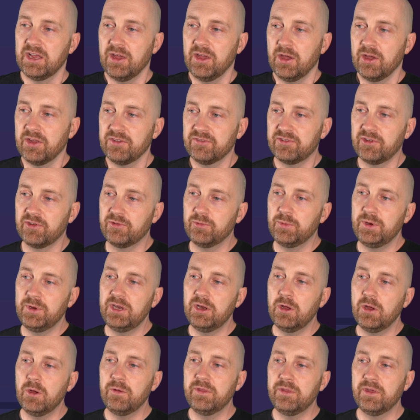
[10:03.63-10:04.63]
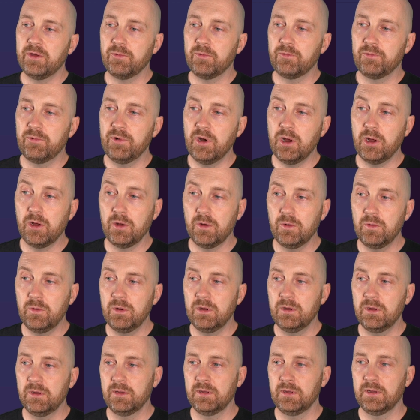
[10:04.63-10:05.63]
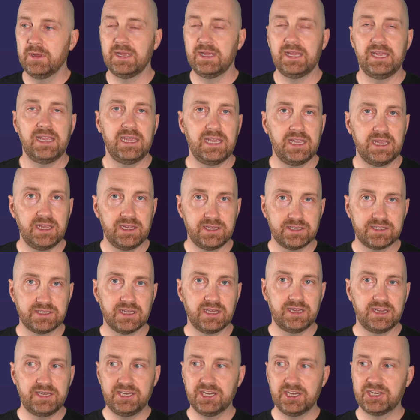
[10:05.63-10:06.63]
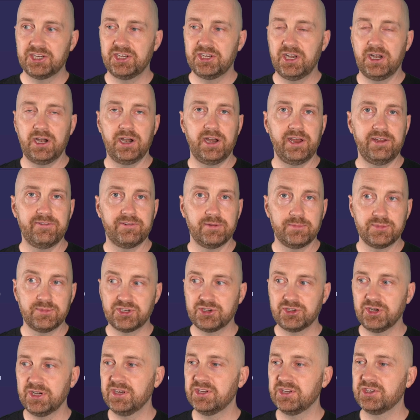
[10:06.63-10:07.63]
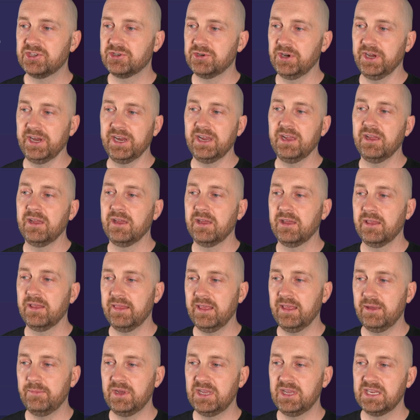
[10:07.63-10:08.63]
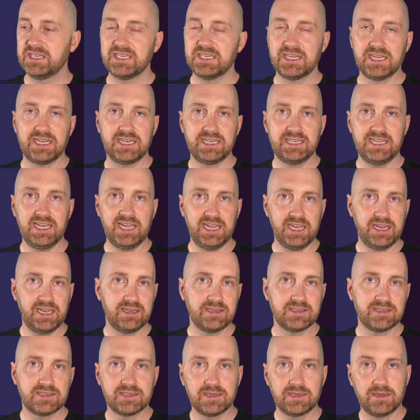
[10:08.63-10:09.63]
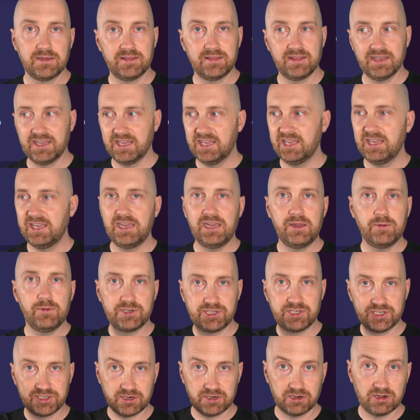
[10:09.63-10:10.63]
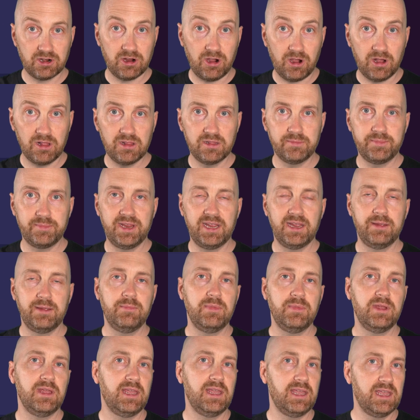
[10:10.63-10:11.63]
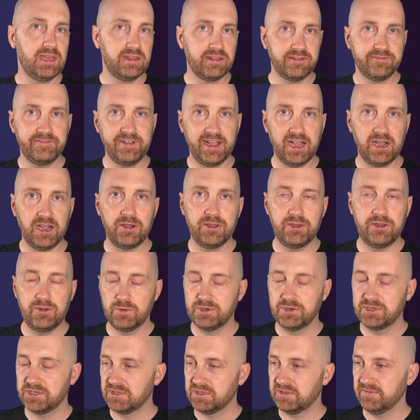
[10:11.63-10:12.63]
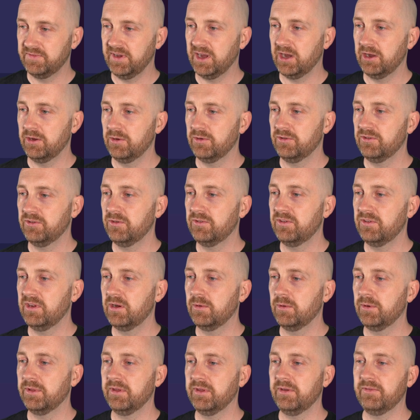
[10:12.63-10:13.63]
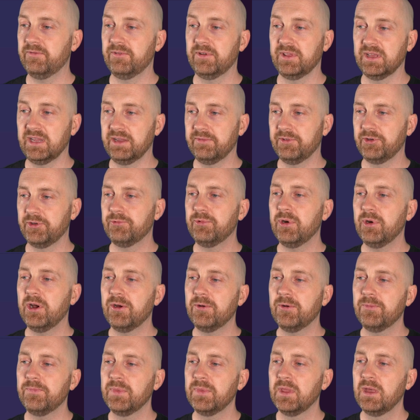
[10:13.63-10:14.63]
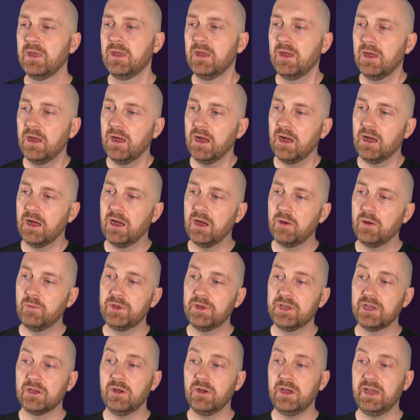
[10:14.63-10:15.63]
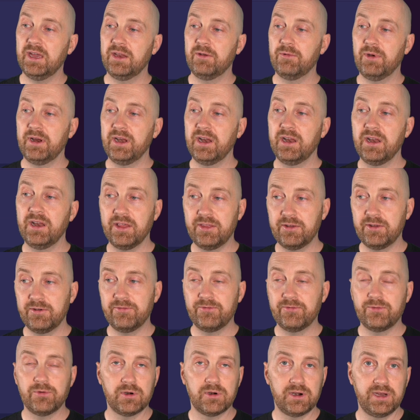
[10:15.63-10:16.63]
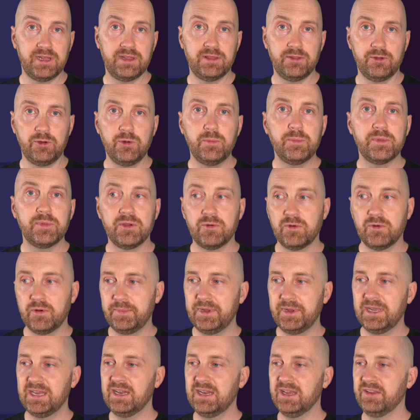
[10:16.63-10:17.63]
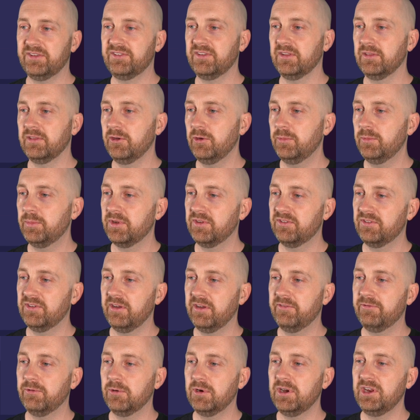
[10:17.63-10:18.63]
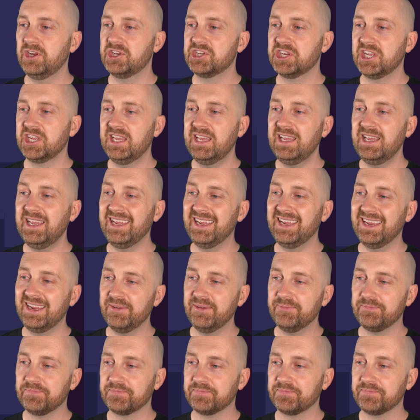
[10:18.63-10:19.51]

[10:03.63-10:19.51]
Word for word: Since we know that row is a dictionary from string to string, that means it contains the key, which is our column name, and the value, which is the value associated with it for the given row. Uh, we can go ahead and write another for in loop that will be a nested loop and say for each key